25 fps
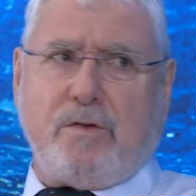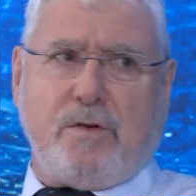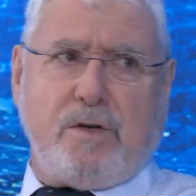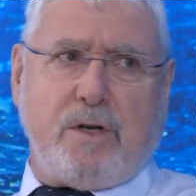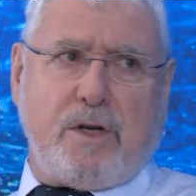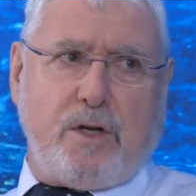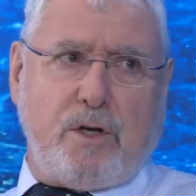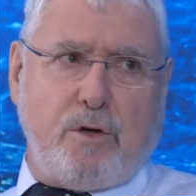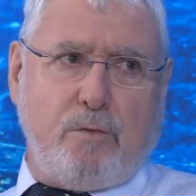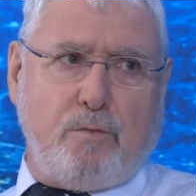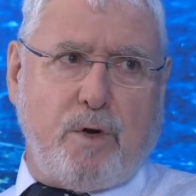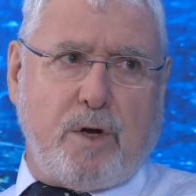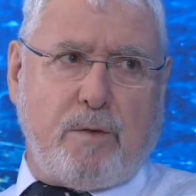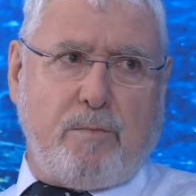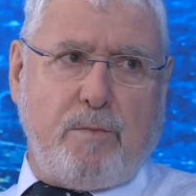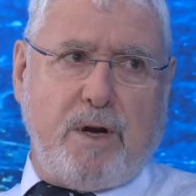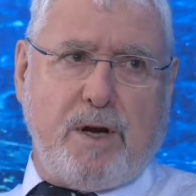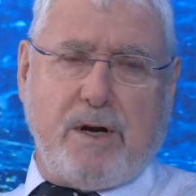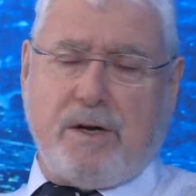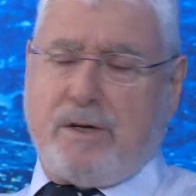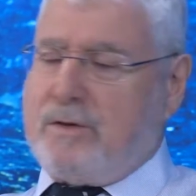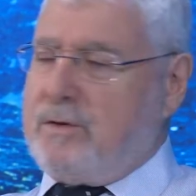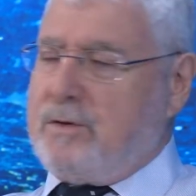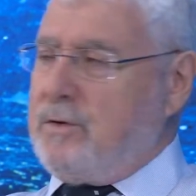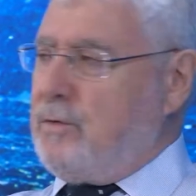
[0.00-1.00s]
cubic
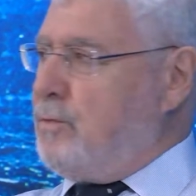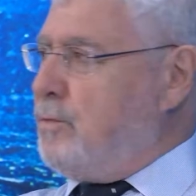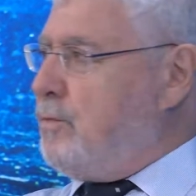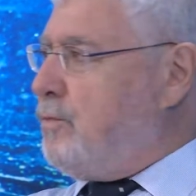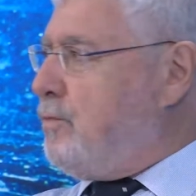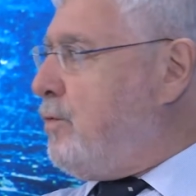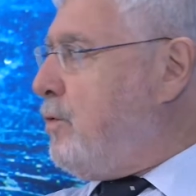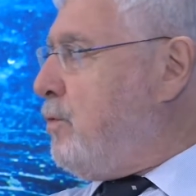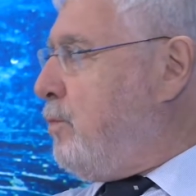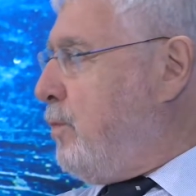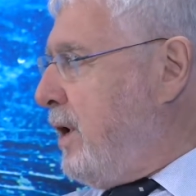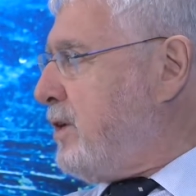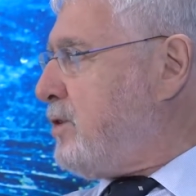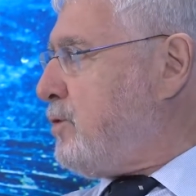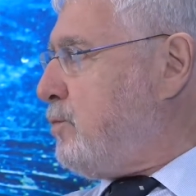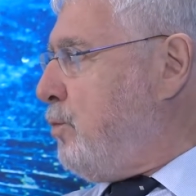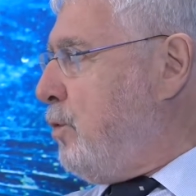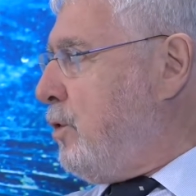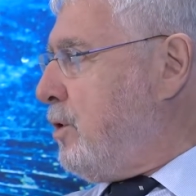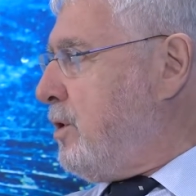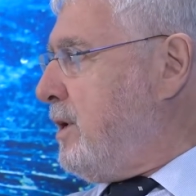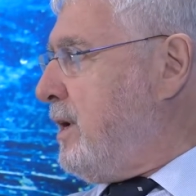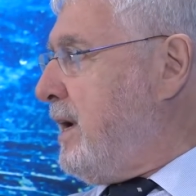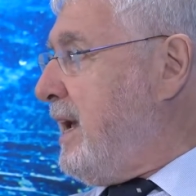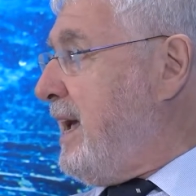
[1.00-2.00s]
meters of wastewater